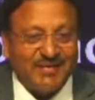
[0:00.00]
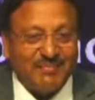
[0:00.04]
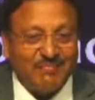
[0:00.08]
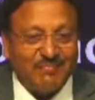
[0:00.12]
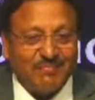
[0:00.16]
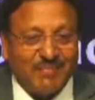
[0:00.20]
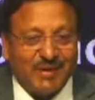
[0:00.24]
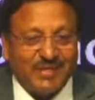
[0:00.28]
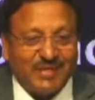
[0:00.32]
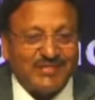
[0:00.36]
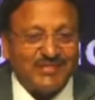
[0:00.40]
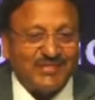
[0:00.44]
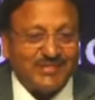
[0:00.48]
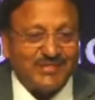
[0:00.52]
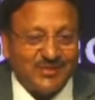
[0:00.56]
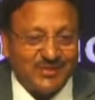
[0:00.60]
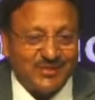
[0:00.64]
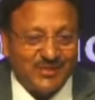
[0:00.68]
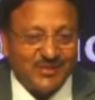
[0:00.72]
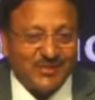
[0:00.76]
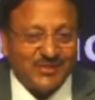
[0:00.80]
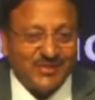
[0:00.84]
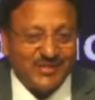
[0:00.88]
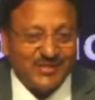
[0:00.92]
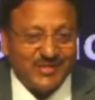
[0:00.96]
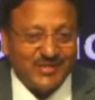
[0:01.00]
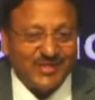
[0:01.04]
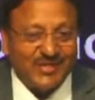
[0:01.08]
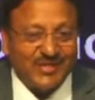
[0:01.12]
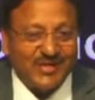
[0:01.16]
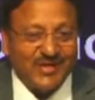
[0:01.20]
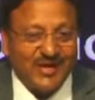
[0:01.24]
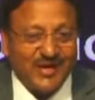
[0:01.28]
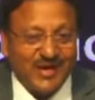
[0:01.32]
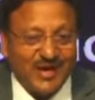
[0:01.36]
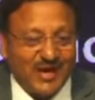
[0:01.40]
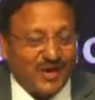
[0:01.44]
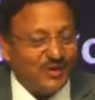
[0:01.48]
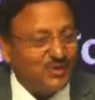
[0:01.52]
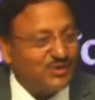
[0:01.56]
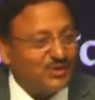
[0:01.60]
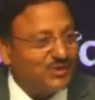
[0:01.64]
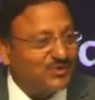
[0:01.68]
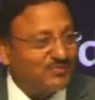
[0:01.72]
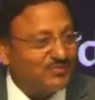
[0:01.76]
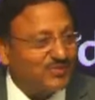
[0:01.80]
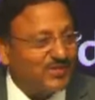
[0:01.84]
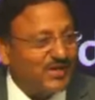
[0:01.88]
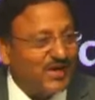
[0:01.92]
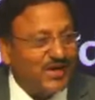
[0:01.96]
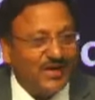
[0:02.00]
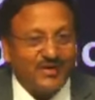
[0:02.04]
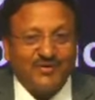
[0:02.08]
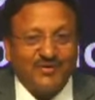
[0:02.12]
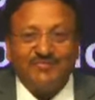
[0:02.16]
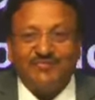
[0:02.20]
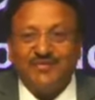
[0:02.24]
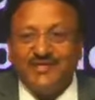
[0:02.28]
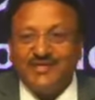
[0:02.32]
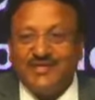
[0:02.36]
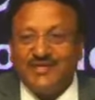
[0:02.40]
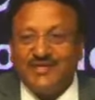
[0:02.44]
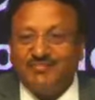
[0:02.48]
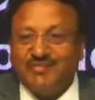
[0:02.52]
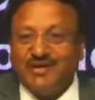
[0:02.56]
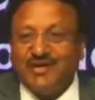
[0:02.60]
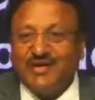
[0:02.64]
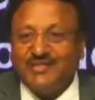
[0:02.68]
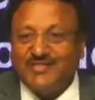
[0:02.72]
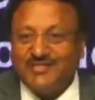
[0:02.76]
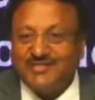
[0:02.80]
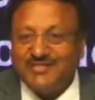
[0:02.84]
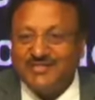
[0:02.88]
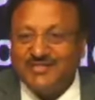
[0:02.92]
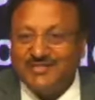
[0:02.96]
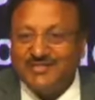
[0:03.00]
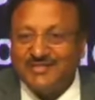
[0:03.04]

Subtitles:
passes through the house of the head of the village.